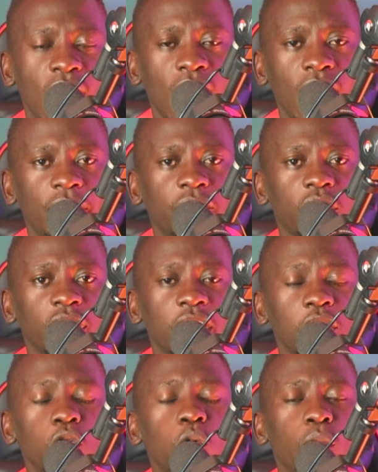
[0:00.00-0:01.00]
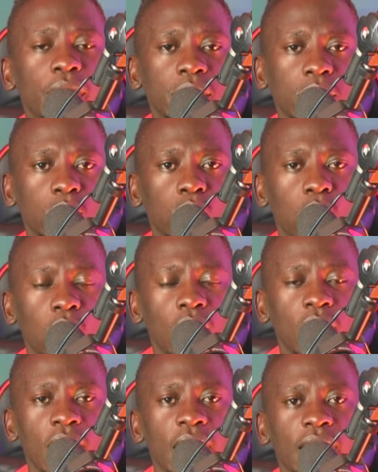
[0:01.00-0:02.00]
for the US tour,
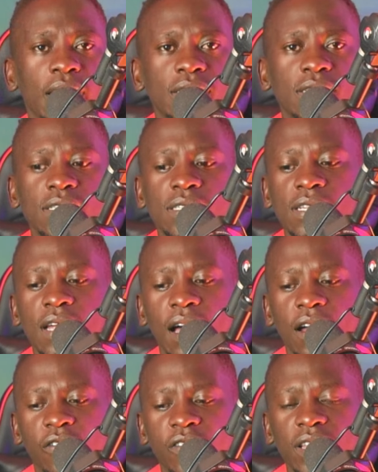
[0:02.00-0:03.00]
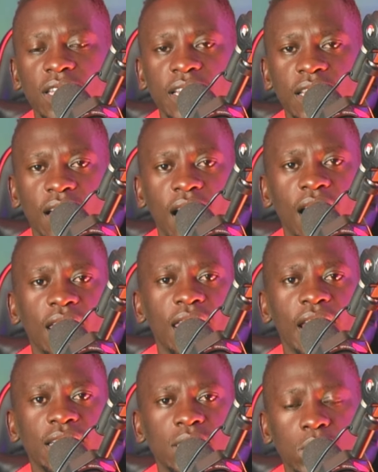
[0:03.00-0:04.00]
and
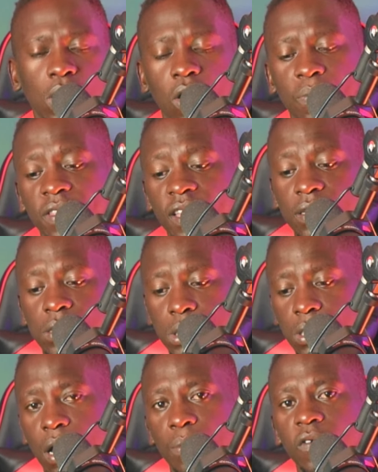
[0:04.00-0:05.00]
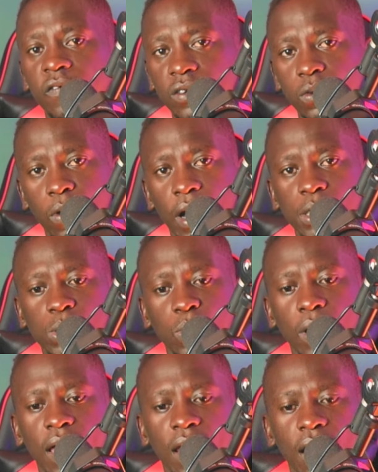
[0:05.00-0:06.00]
let's hope things are moving quite
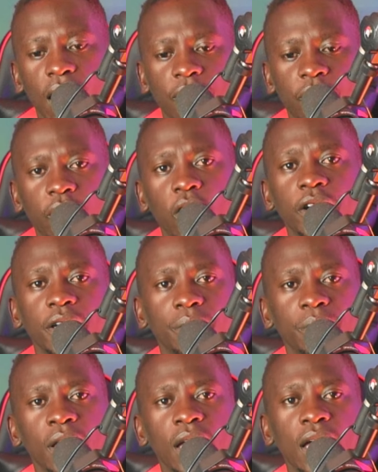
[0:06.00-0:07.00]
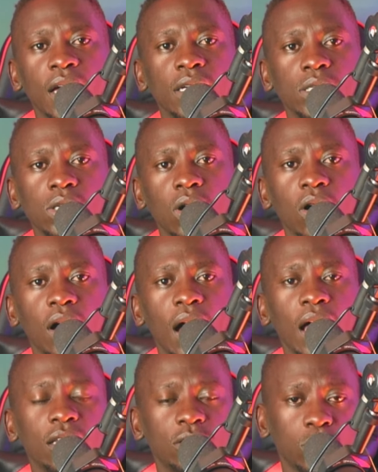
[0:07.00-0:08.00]
well for him. So
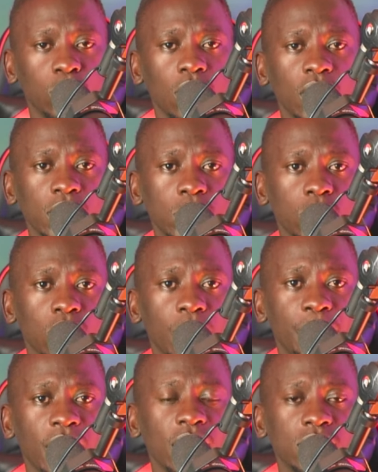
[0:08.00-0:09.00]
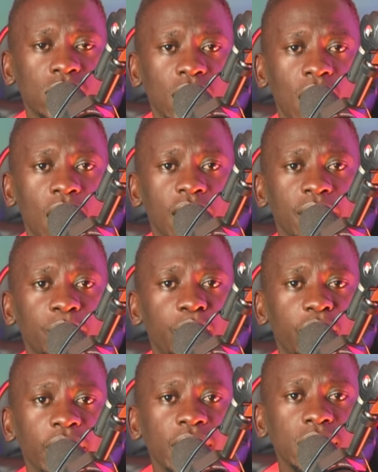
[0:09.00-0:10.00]
let's talk about the
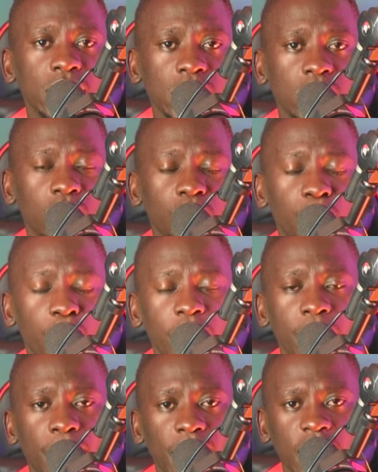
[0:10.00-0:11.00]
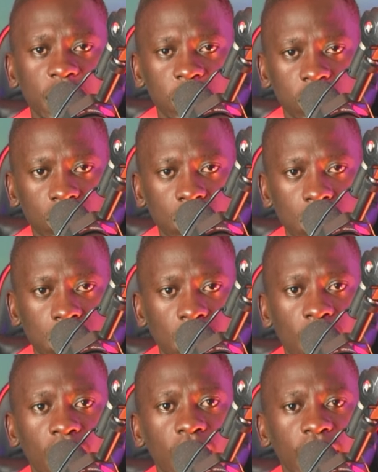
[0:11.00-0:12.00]
preseason preparations,
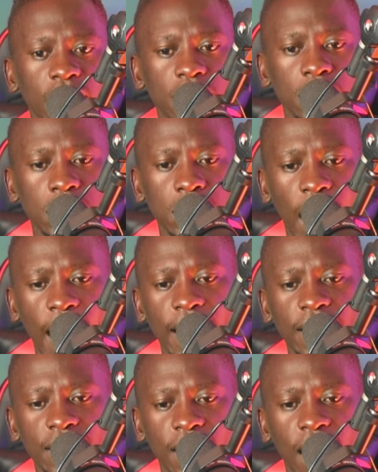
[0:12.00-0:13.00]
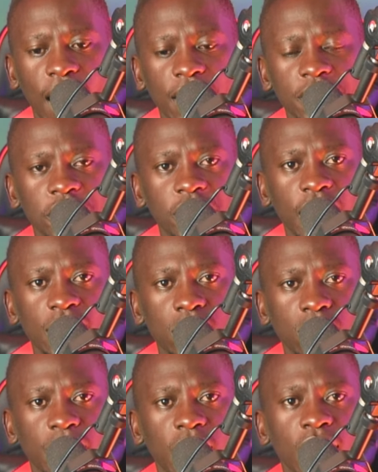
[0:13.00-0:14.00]
ladies and
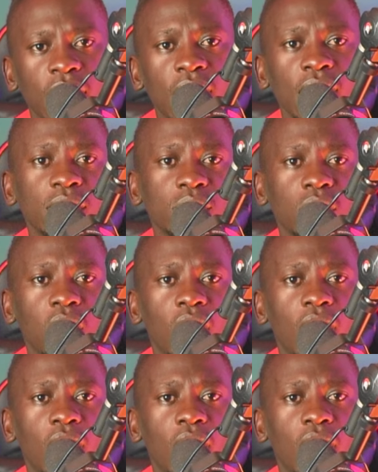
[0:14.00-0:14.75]
gentlemen. So